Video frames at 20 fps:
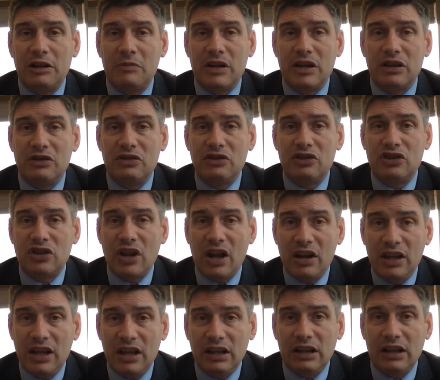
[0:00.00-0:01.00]
to be
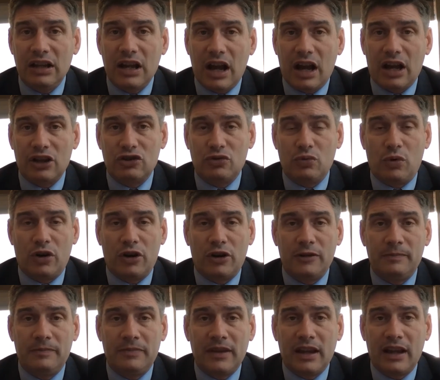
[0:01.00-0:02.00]
studying God's
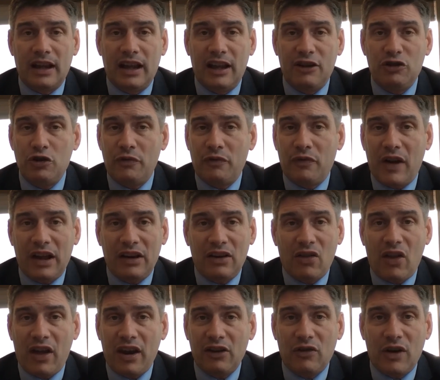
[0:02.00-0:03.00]
word. And you'll find a
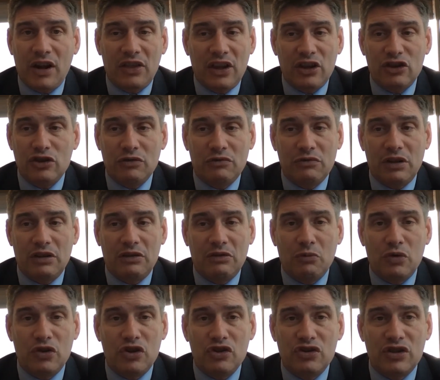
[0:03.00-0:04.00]
lot of great things. You'll,
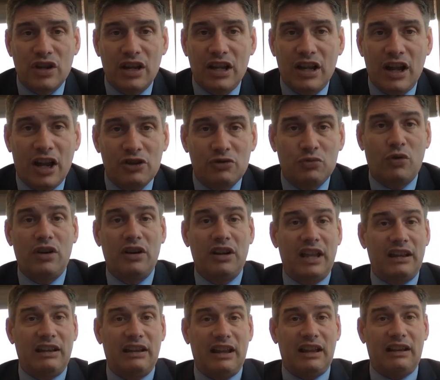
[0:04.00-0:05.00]
when you study God's word,
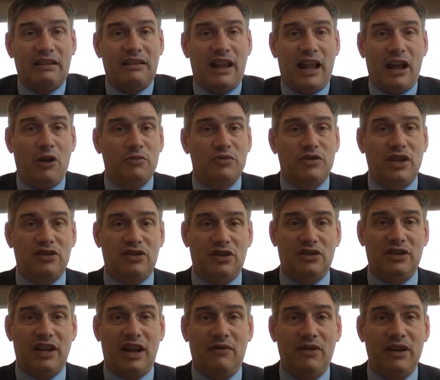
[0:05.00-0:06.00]
it, it helps us
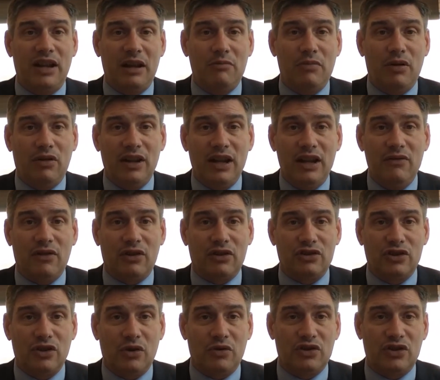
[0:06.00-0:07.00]
as everyday believers.
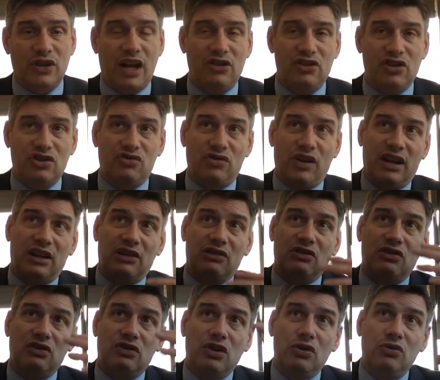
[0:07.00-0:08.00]
So it's not just trying to
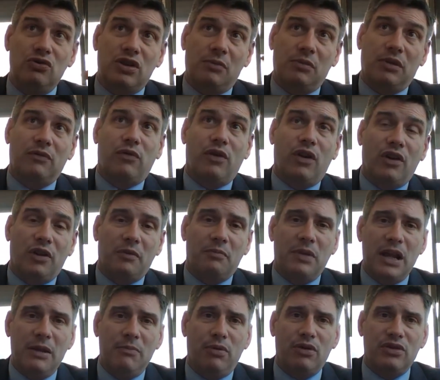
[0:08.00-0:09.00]
do something for other
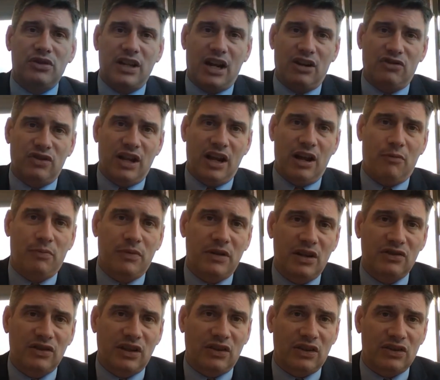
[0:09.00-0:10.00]
people. It's actually helping
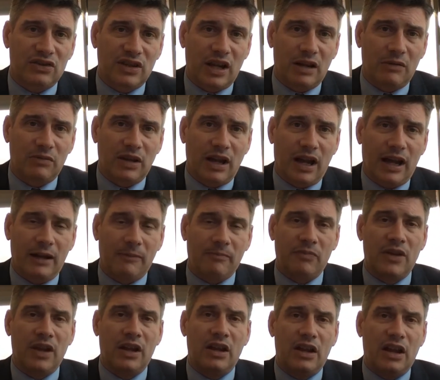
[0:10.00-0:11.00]
us at the same time,
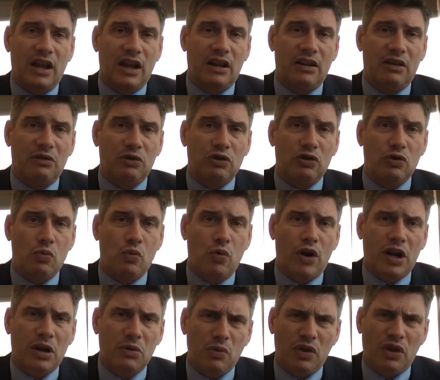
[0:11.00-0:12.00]
mm-hmm. uh,
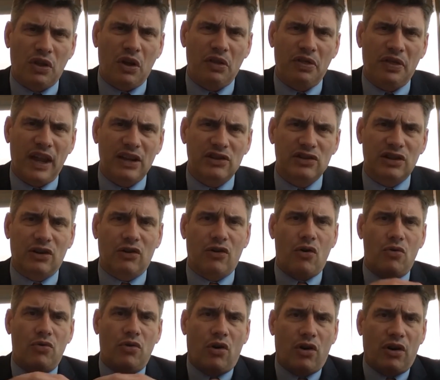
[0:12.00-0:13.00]
working with things in our
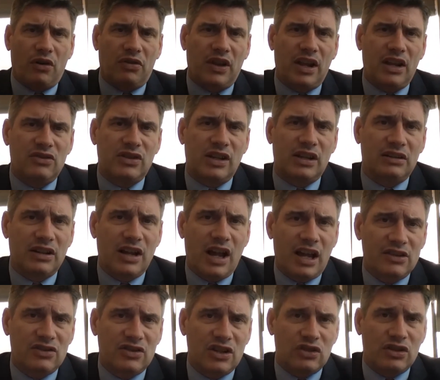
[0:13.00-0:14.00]
own heart, things that
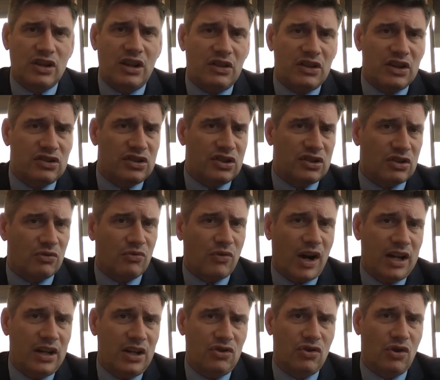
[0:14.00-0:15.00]
God says, no, this isn't
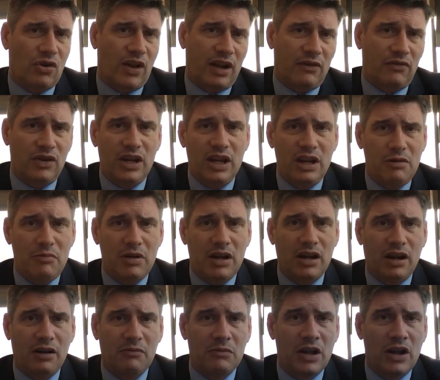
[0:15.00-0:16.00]
right in your life. You need to
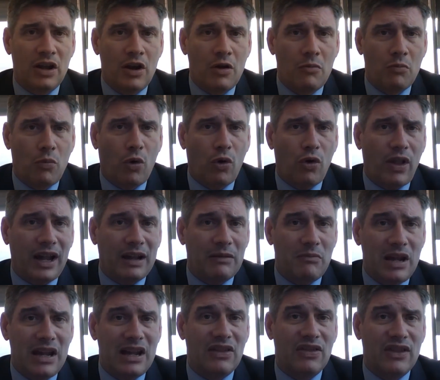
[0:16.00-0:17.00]
become more like
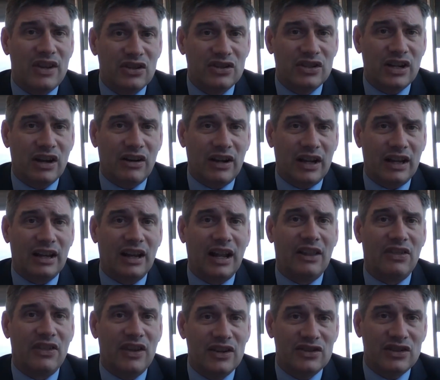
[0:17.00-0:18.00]
me in this area,
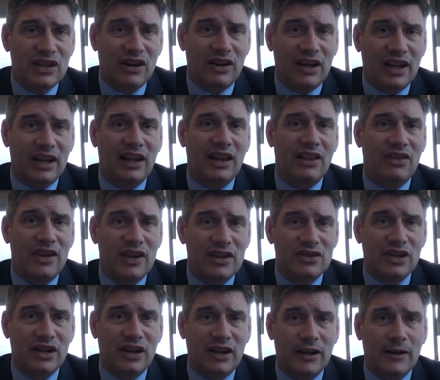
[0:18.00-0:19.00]
in this area, in
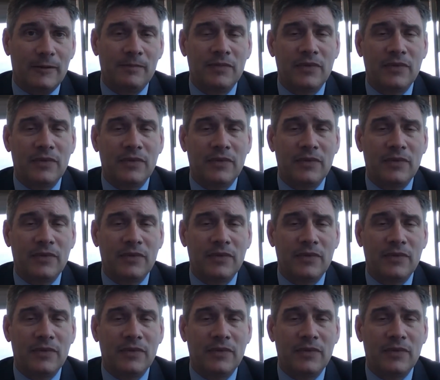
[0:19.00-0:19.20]
this area.